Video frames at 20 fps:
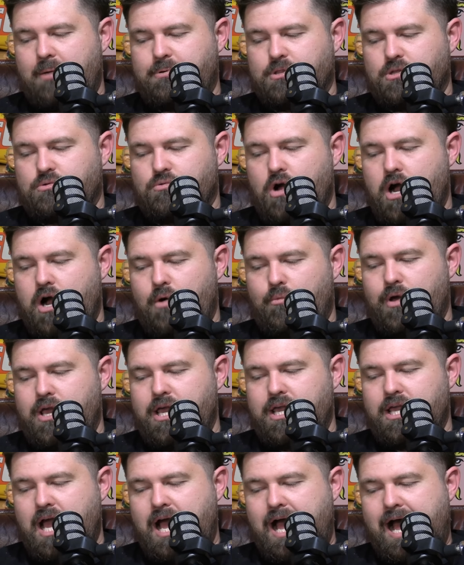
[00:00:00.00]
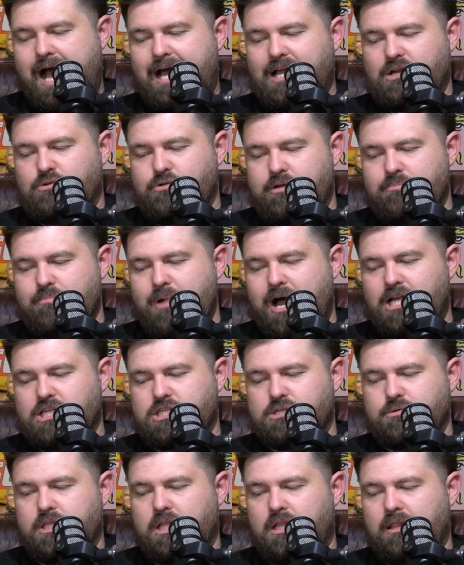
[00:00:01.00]
on the right wing, Greg
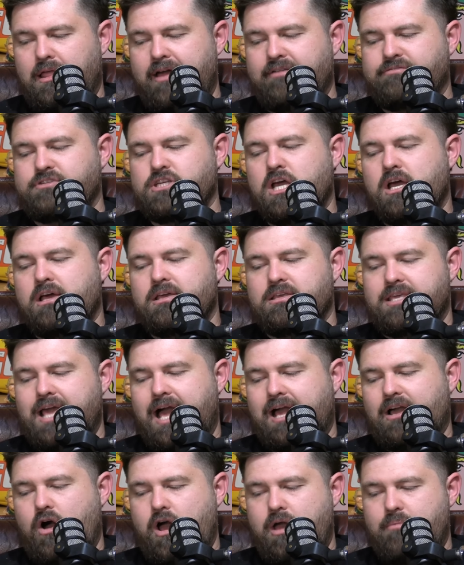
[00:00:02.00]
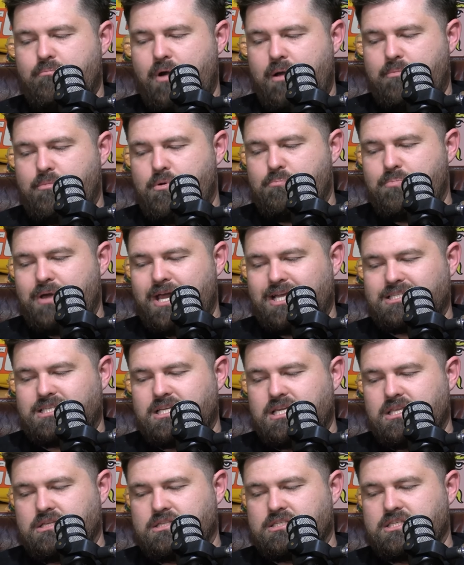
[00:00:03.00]
Marzio on the left, Gagai and Bradman Best
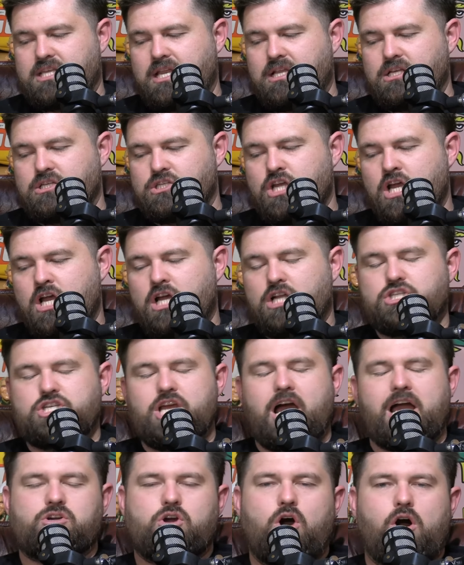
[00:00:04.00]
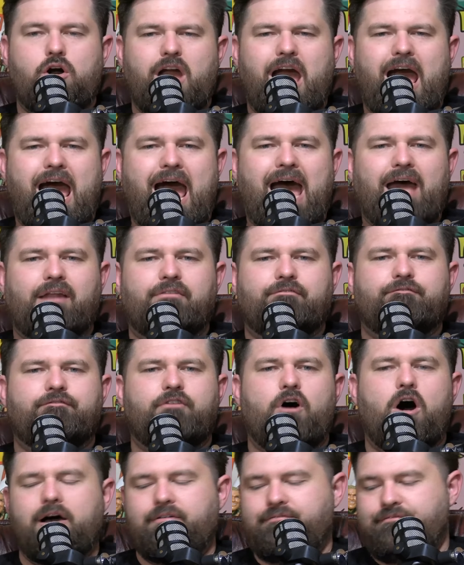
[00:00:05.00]
in the centres. Jack Cogger at
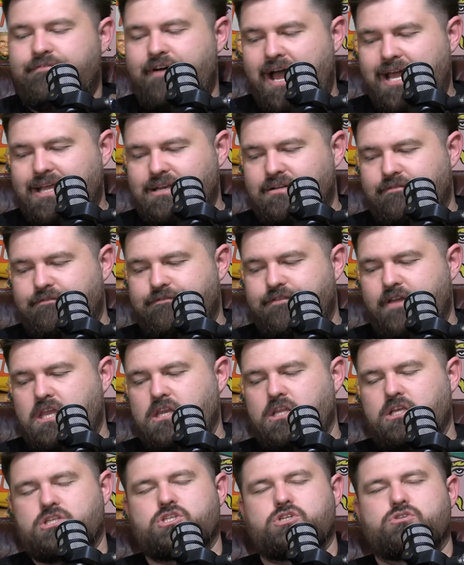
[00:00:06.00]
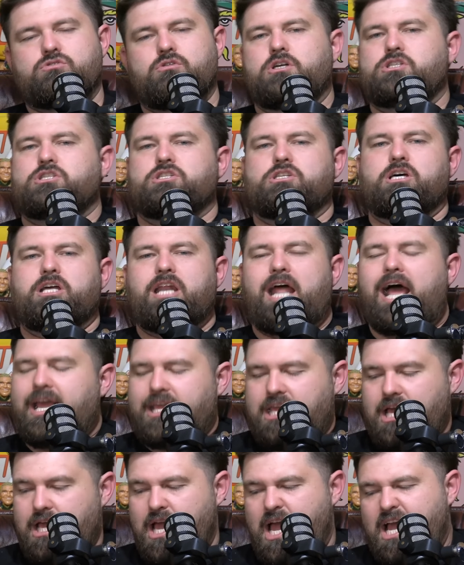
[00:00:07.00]
5'8", Phoenix Crossland,
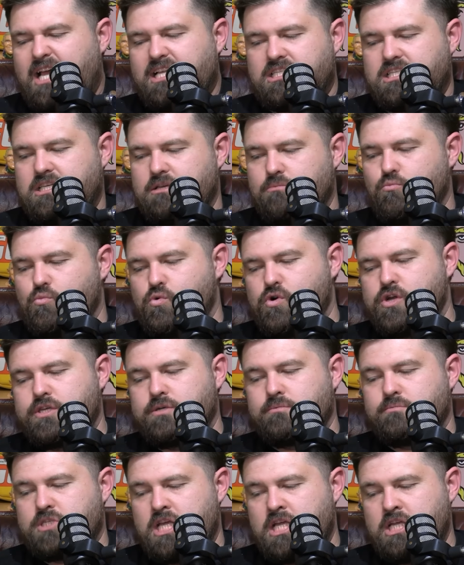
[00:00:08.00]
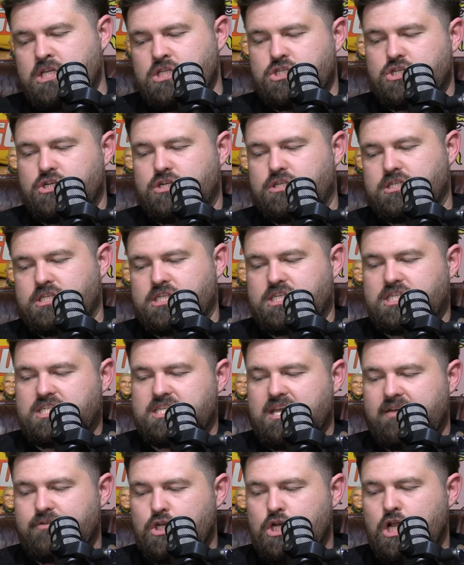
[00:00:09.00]
a.k.a. Tim Williams in jersey
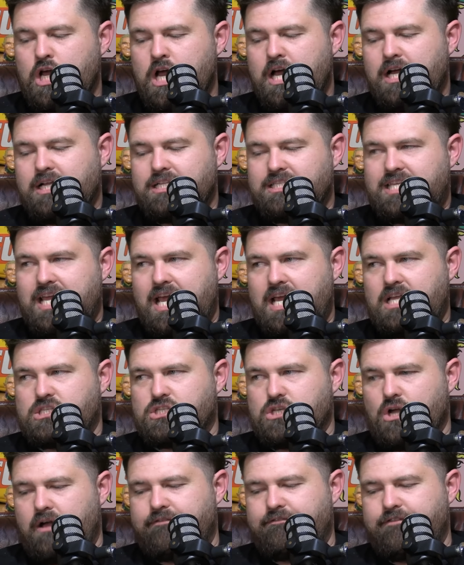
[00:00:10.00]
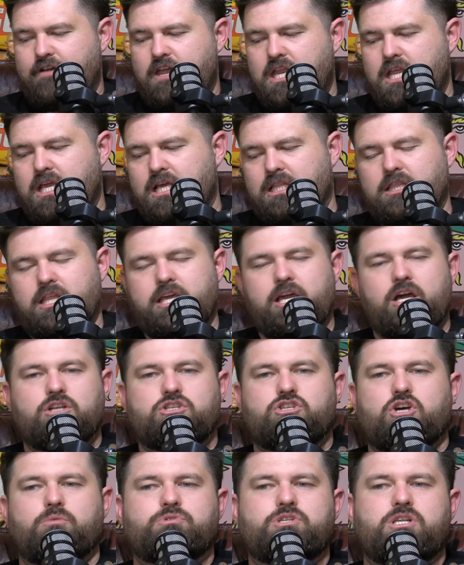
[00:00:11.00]
7. Dan Saifidi and Leo
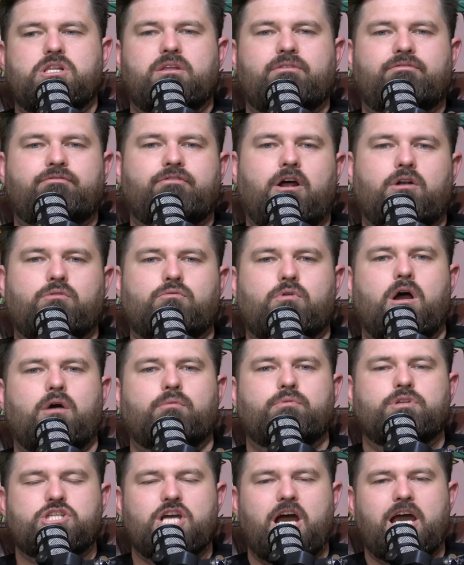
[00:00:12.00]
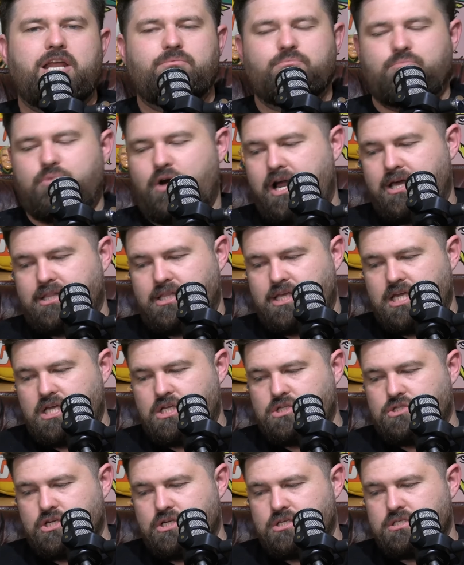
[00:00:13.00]
Thompson in the front row with Jaden Brayley
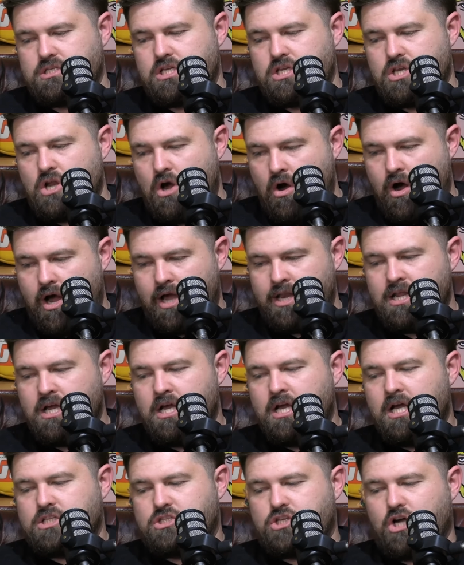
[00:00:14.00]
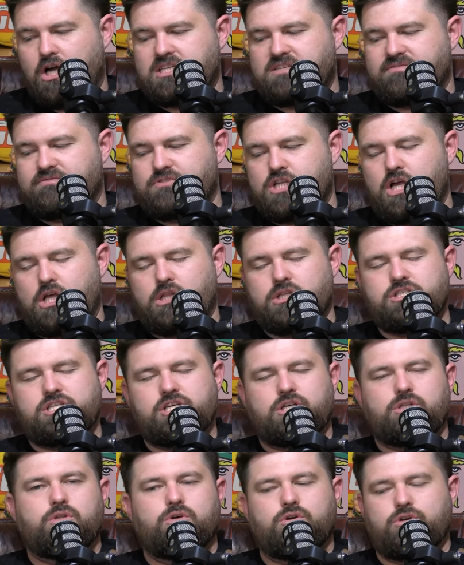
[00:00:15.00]
in jersey 9. Tyson Frizzell and
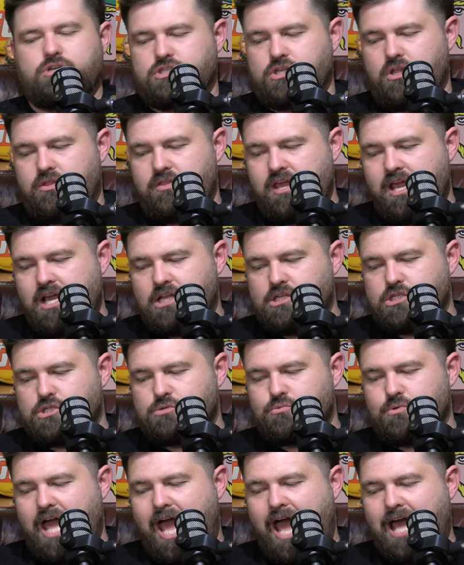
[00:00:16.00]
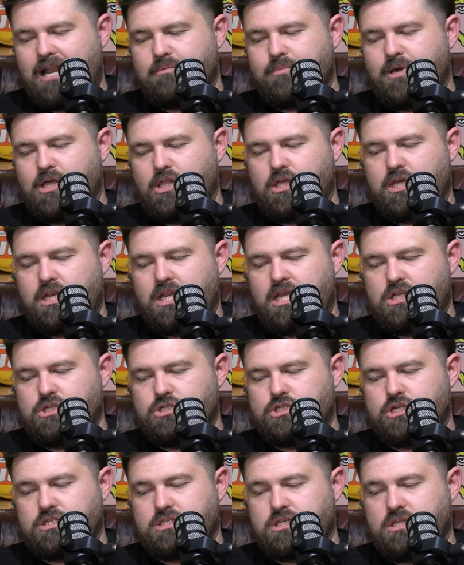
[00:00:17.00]
Dylan Lucas on the edges with Adam Elliott in
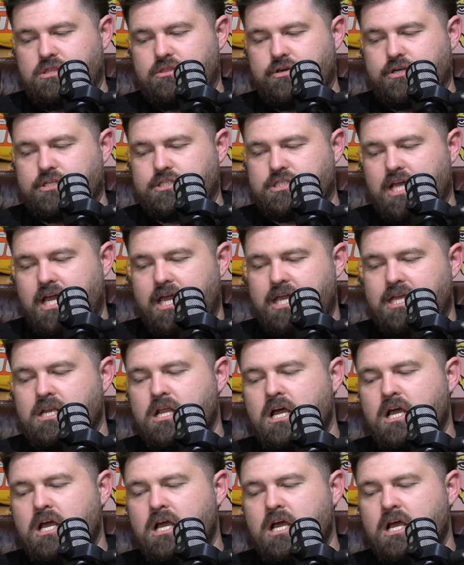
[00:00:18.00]
jersey 13.